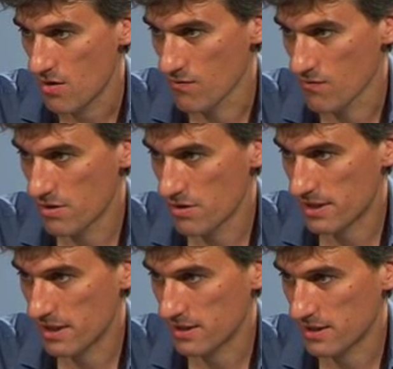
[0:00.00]
Rook
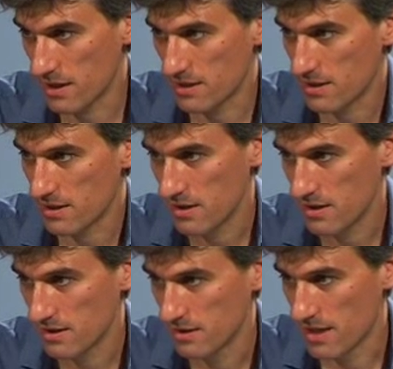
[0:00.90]
takes knight.
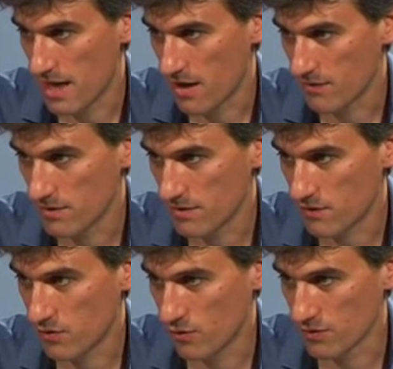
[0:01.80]
Now,
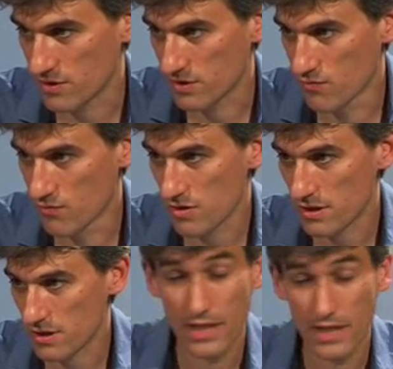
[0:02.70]
of course, the
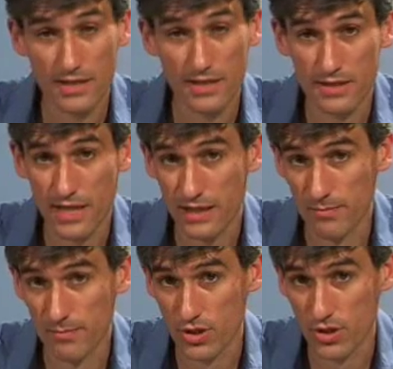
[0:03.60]
rook is
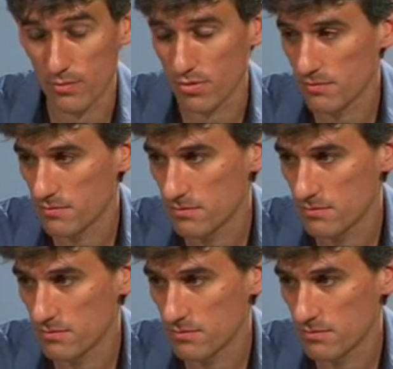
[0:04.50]
attacking the bishop,